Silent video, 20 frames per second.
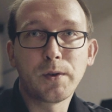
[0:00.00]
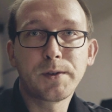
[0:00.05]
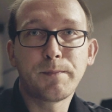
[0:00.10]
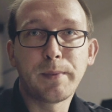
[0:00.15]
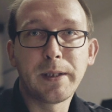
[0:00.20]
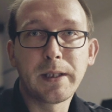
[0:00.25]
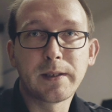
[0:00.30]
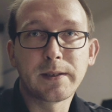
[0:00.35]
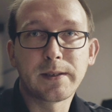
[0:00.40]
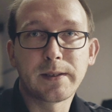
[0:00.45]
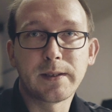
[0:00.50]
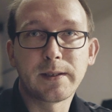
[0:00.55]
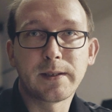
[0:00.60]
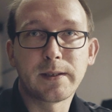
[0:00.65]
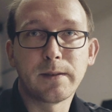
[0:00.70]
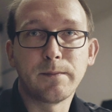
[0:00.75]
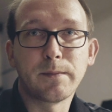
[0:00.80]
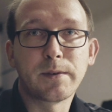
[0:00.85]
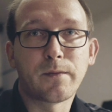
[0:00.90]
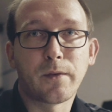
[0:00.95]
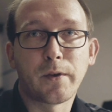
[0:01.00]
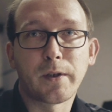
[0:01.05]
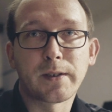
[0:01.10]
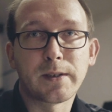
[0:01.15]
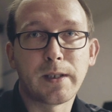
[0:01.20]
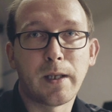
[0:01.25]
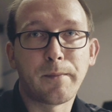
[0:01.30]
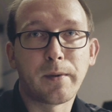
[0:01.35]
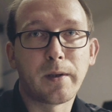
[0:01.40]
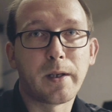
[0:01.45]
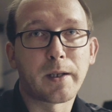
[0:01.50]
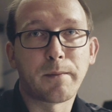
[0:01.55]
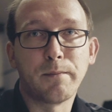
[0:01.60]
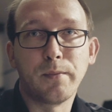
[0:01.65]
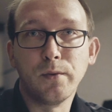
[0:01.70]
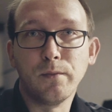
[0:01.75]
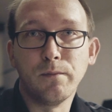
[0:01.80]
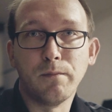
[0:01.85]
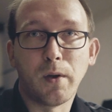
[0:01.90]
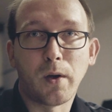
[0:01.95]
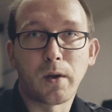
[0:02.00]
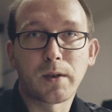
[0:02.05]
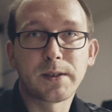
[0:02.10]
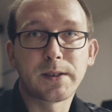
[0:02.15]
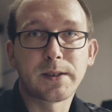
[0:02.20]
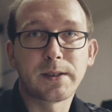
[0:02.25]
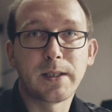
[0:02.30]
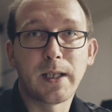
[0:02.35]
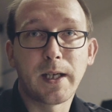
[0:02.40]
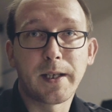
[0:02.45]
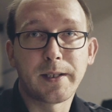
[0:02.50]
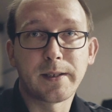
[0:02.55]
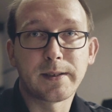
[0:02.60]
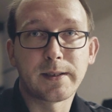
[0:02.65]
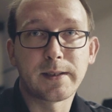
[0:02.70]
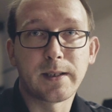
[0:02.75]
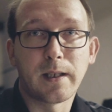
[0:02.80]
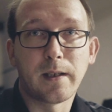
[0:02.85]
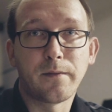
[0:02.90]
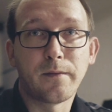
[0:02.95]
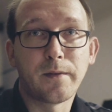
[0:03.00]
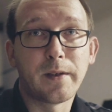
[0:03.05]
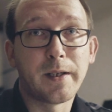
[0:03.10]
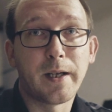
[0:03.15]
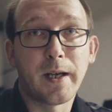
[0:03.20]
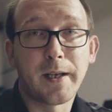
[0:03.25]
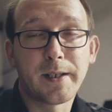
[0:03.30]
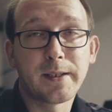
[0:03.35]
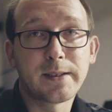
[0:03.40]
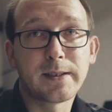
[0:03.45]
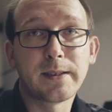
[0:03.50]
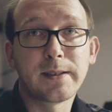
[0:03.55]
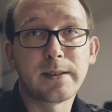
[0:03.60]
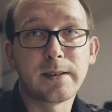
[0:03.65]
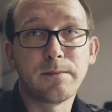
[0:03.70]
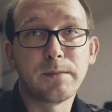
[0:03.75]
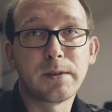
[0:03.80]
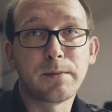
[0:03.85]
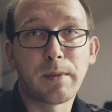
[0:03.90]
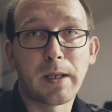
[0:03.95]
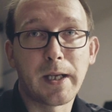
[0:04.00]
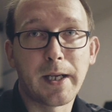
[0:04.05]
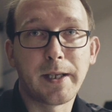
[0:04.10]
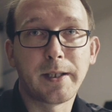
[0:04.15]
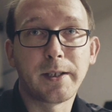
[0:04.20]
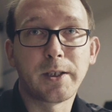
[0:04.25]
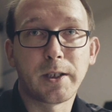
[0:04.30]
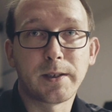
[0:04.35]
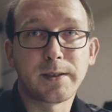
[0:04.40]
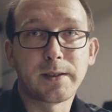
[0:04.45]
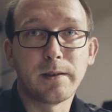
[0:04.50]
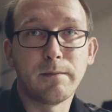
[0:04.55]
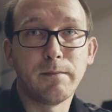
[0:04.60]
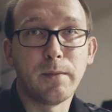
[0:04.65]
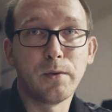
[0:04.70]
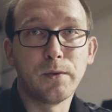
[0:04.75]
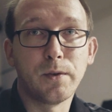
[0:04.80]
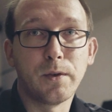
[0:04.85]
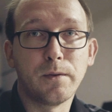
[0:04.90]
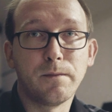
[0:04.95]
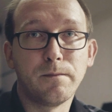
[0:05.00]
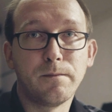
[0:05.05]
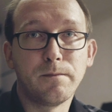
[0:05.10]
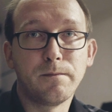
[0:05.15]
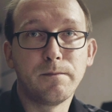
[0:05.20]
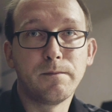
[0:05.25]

speaker systems, for example like boom boxes and other stuff, and other systems playing just in mono.